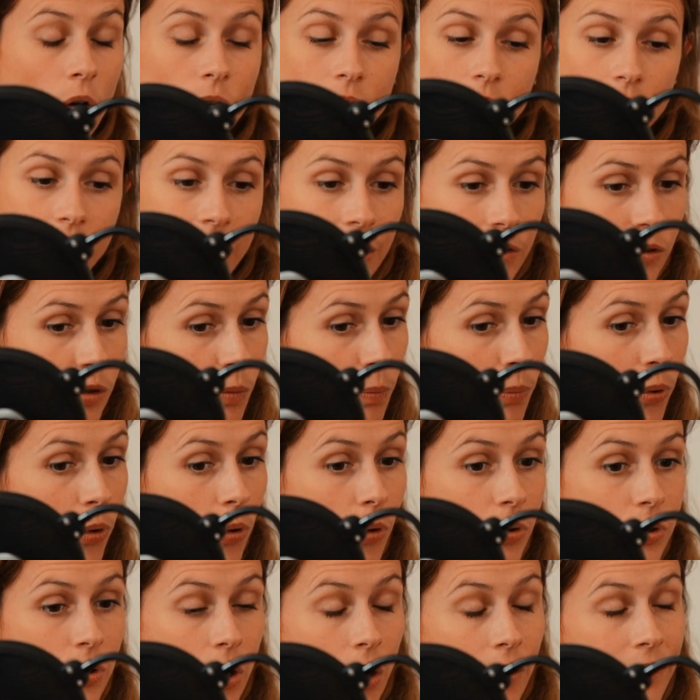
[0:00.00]
also the
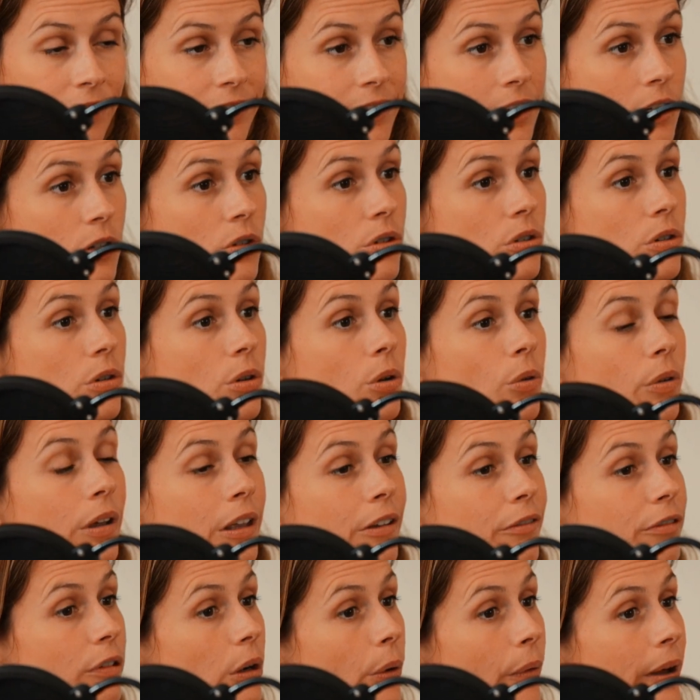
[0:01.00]
support of digital
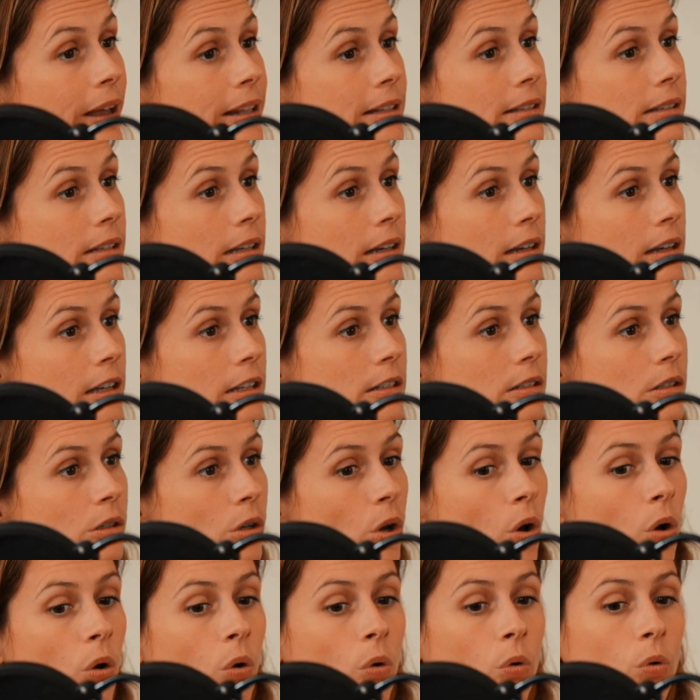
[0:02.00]
influencers
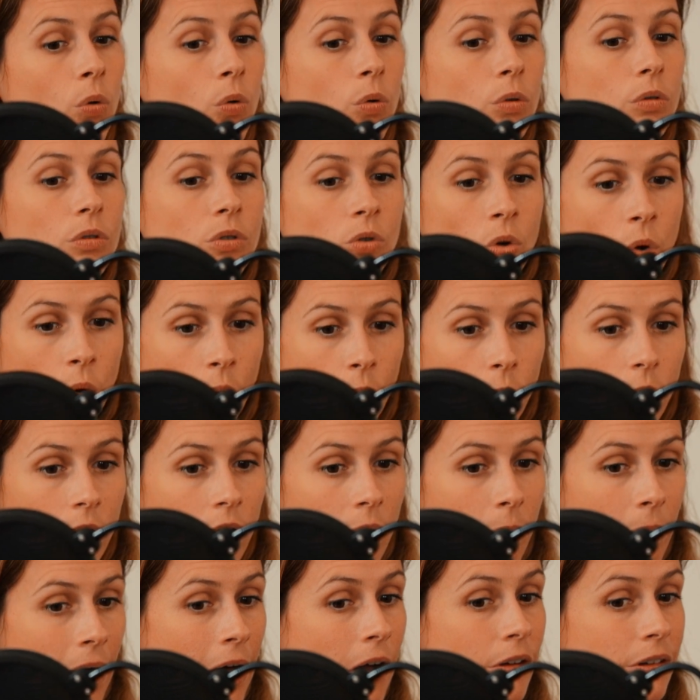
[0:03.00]
who talk
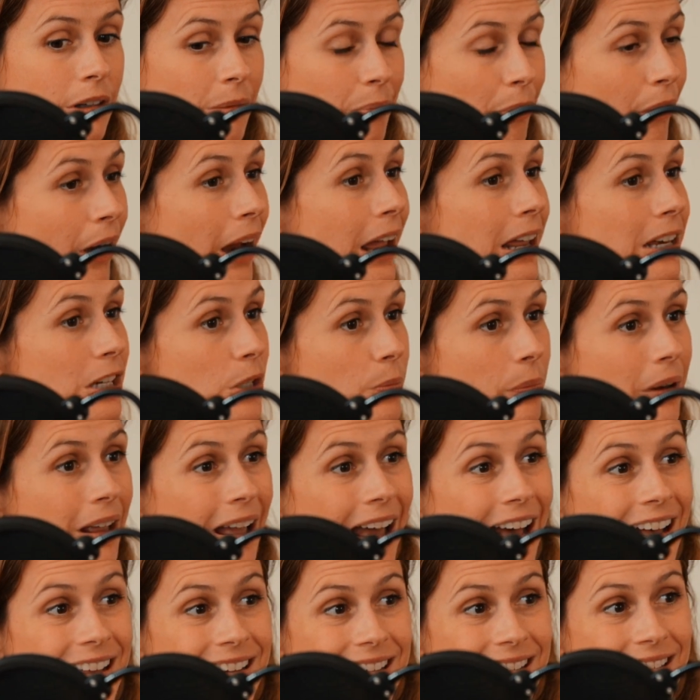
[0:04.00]
about the brand
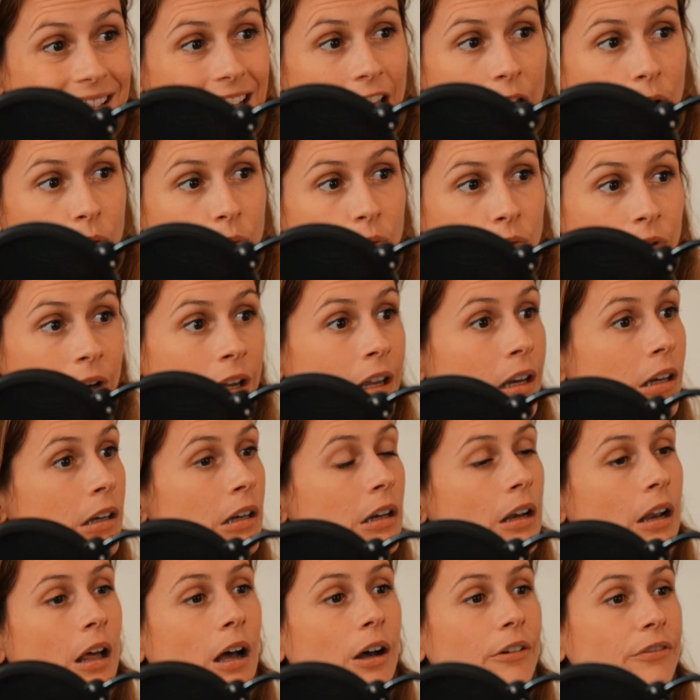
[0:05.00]
because they
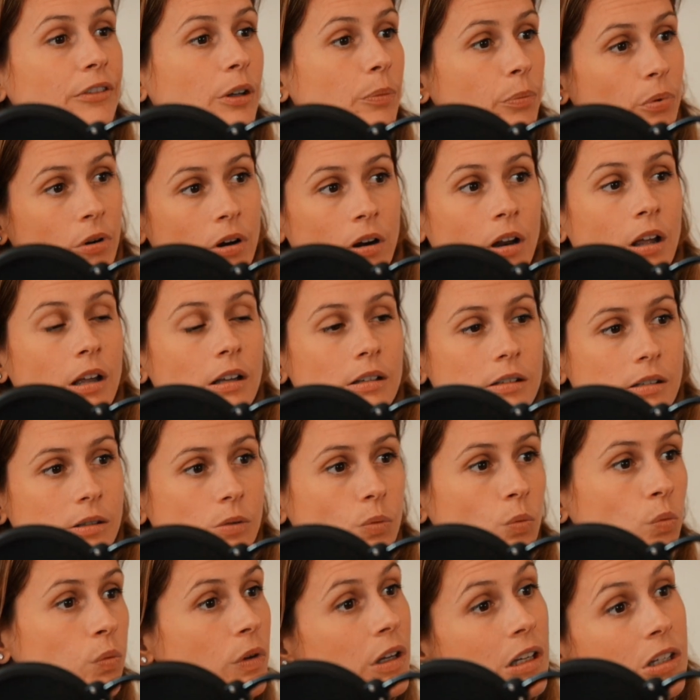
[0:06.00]
really love the
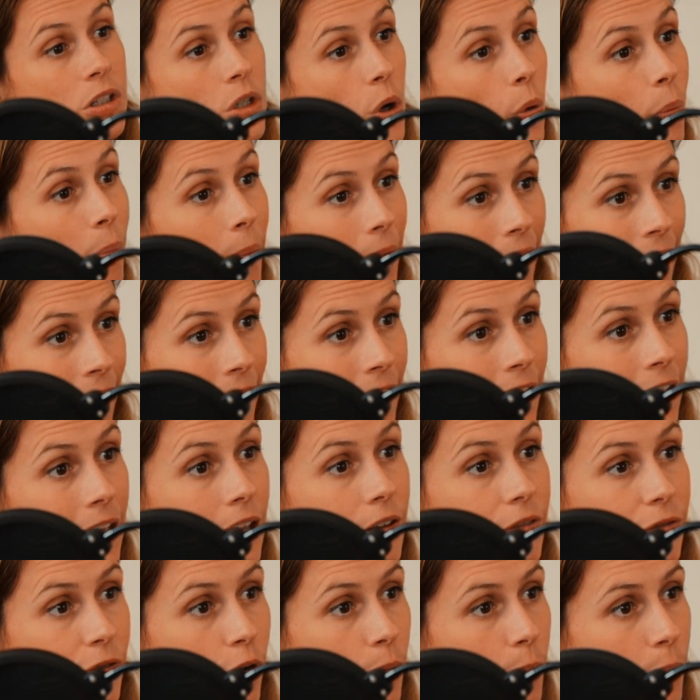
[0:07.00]
products. We don't
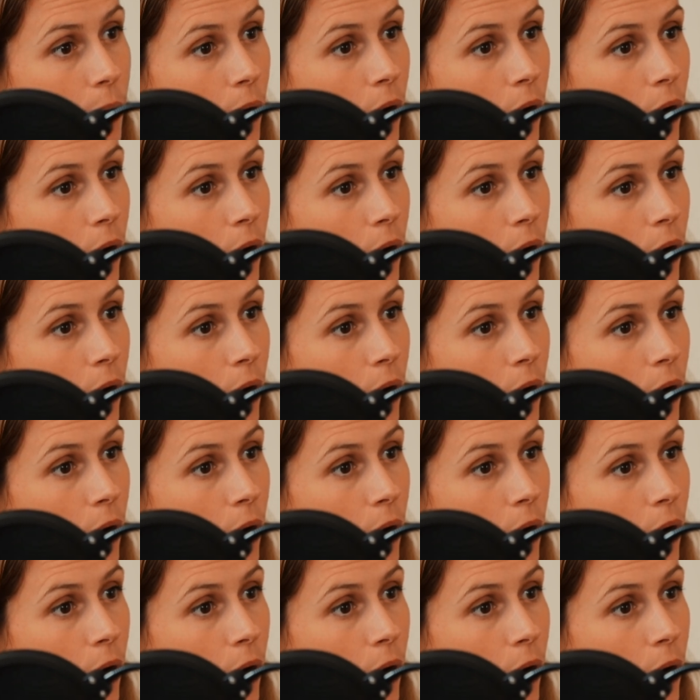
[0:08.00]
pay for